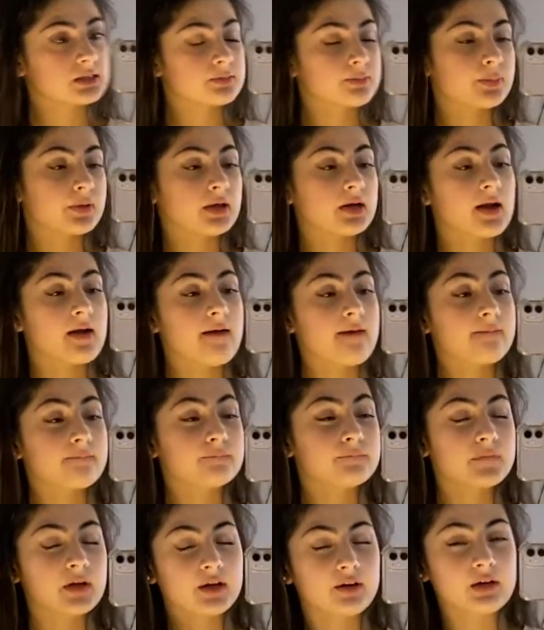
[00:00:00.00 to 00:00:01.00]
but I'm
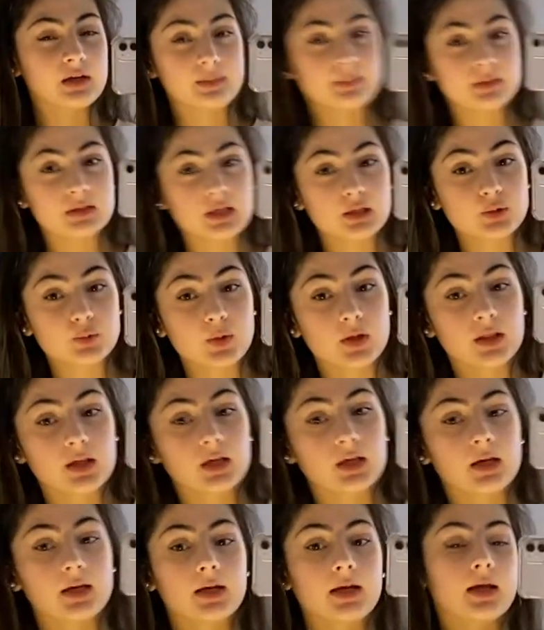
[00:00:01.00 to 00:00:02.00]
very obsessed with it
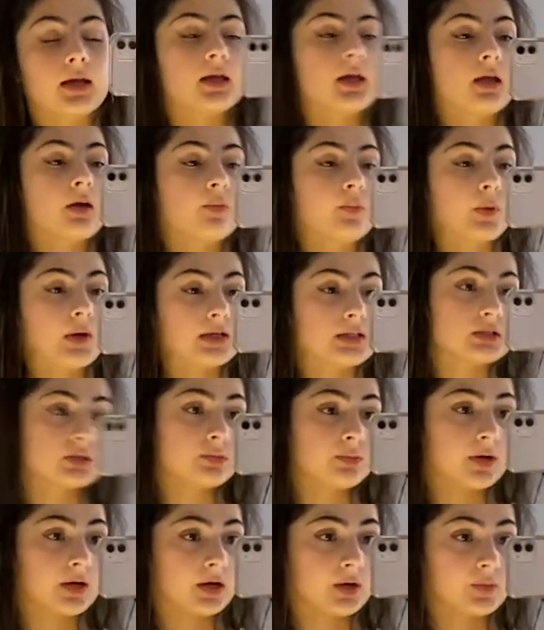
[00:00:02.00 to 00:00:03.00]
and I can't wait to
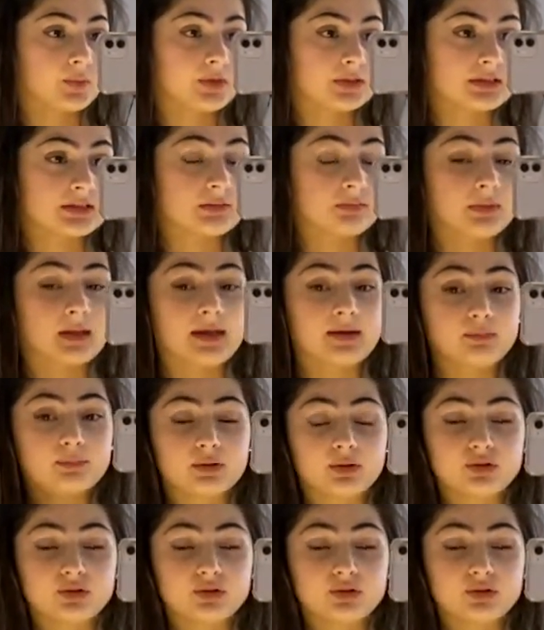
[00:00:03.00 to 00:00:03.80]
wear it with some like blue